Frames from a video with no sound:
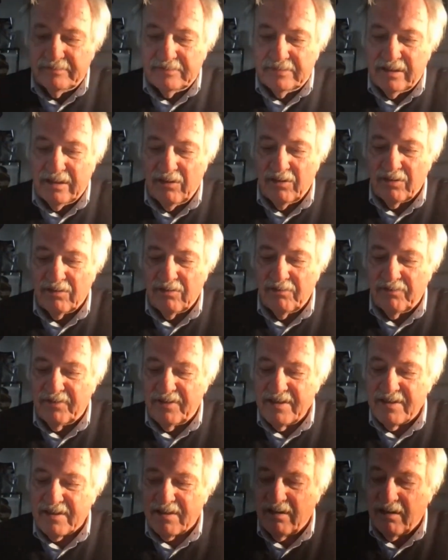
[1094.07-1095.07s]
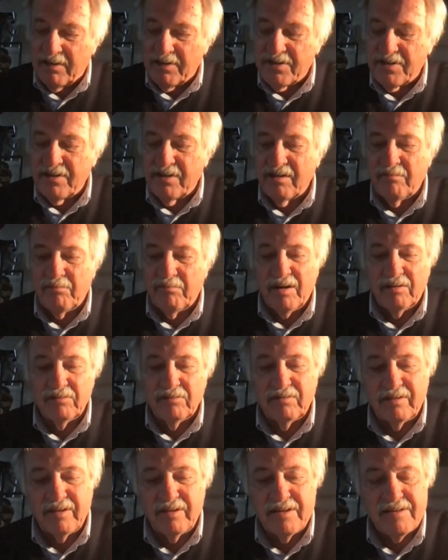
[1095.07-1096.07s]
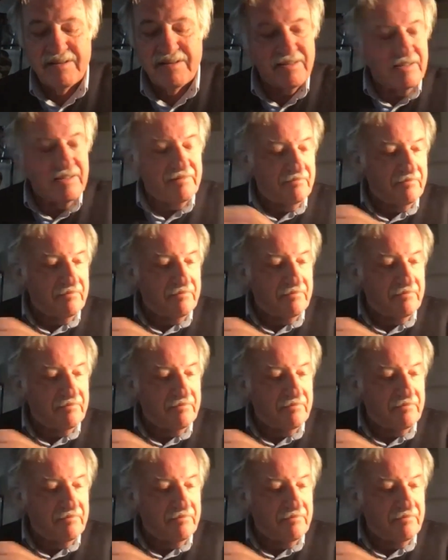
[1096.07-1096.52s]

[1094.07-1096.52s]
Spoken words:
lot of discussion about this